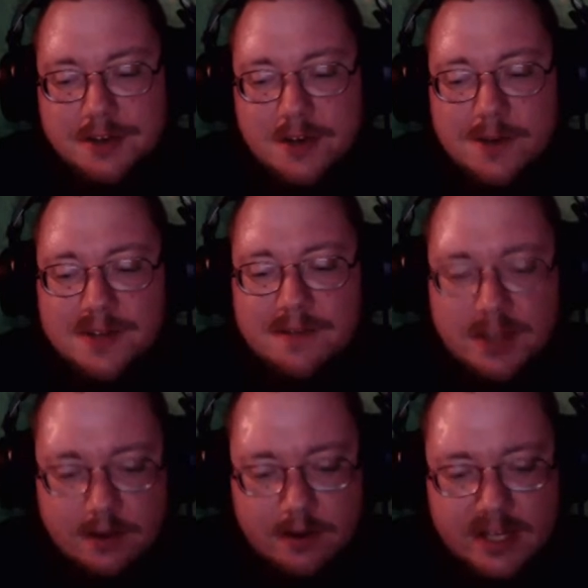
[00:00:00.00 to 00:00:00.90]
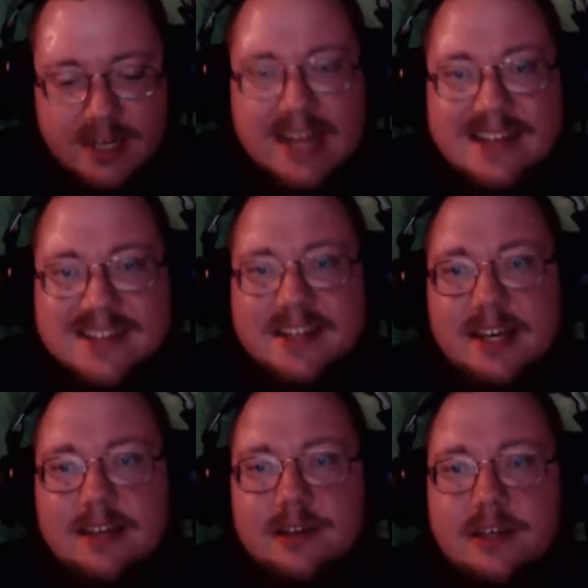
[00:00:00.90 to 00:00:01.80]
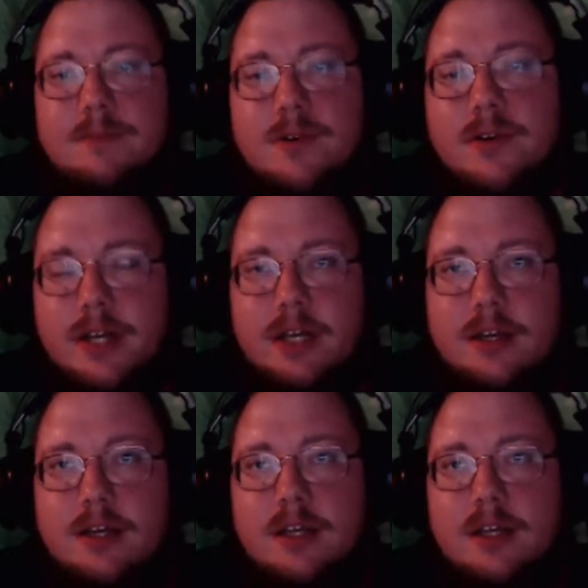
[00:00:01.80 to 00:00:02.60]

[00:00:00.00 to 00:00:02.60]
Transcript: in terms of the the nascent heathen community.